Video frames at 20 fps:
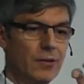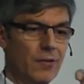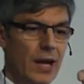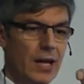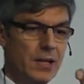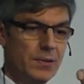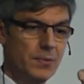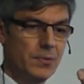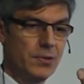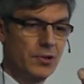
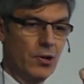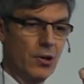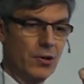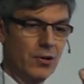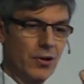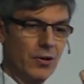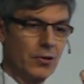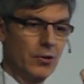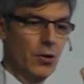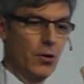grasp
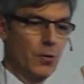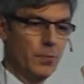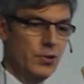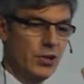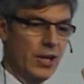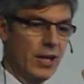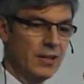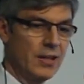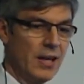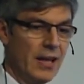strong on the
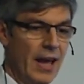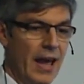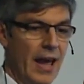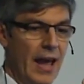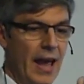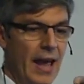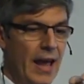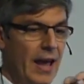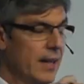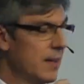object,
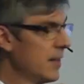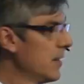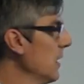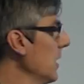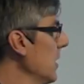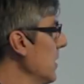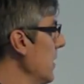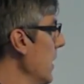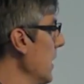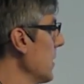and
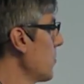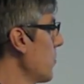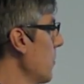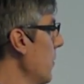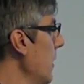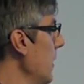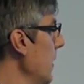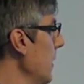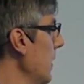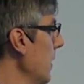
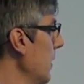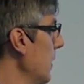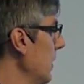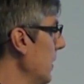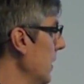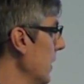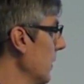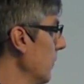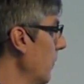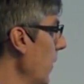naturally
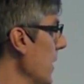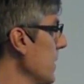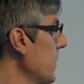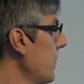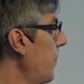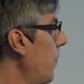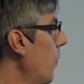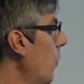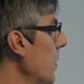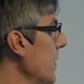the
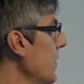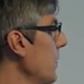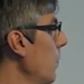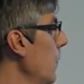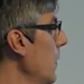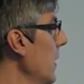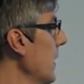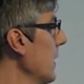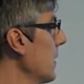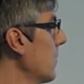grasp force
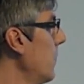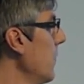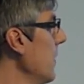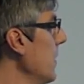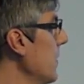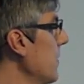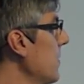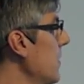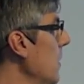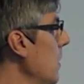will
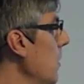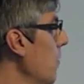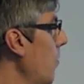increase